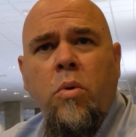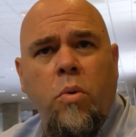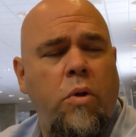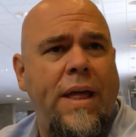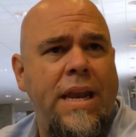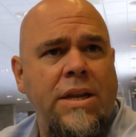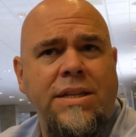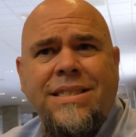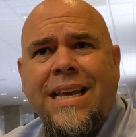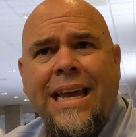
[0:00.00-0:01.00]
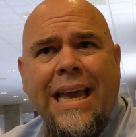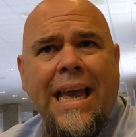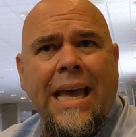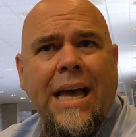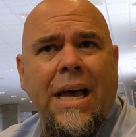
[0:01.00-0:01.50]
roll that into say
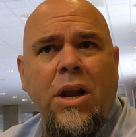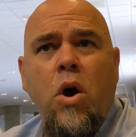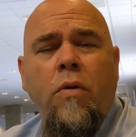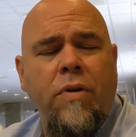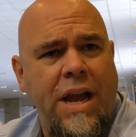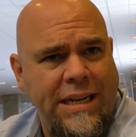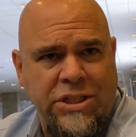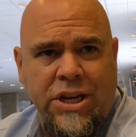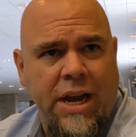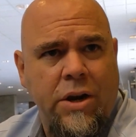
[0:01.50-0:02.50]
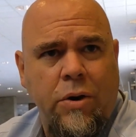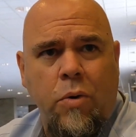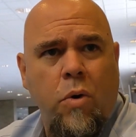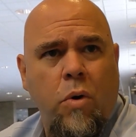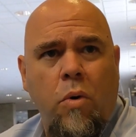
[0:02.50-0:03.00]
a, an overnight check
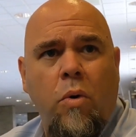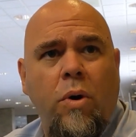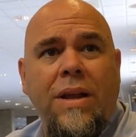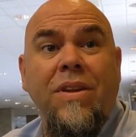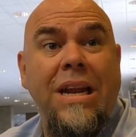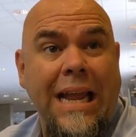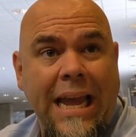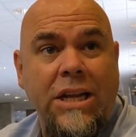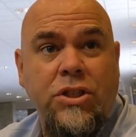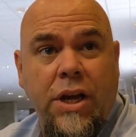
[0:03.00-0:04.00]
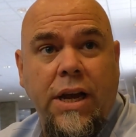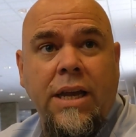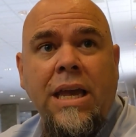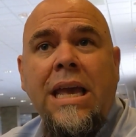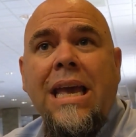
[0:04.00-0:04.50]
or, or even an A
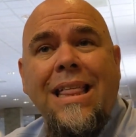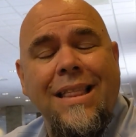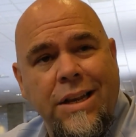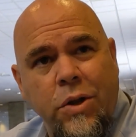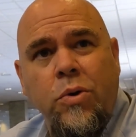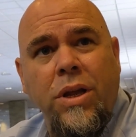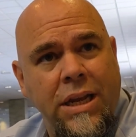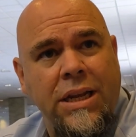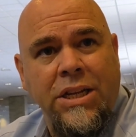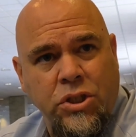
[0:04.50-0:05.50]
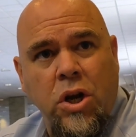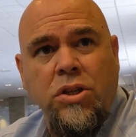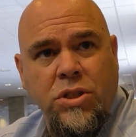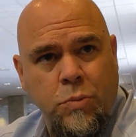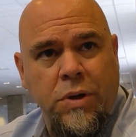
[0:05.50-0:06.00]
check, and then do it in
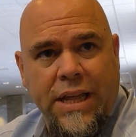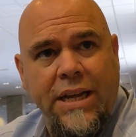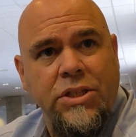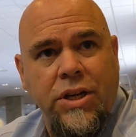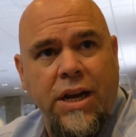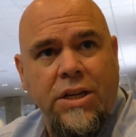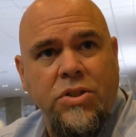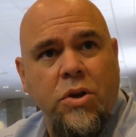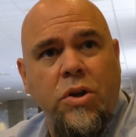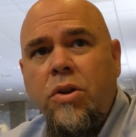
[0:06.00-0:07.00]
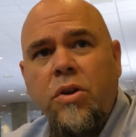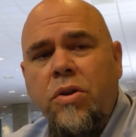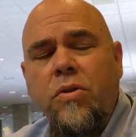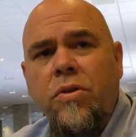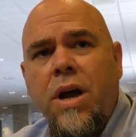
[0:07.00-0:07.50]
conjunction with that check so you,
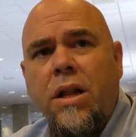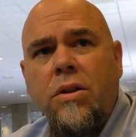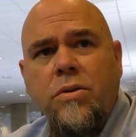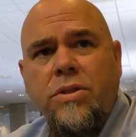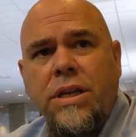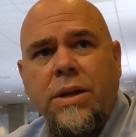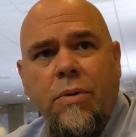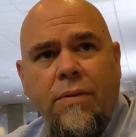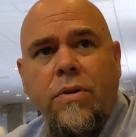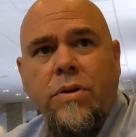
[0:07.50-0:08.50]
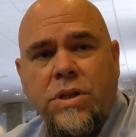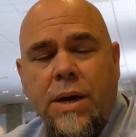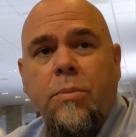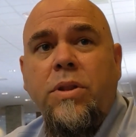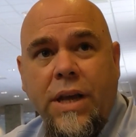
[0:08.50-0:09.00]
you do not lose any revenue
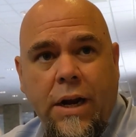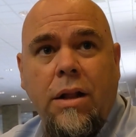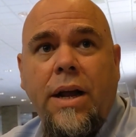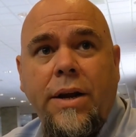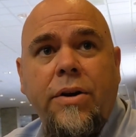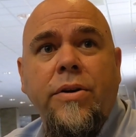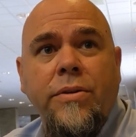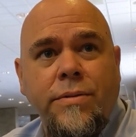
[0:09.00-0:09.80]
time at the airline.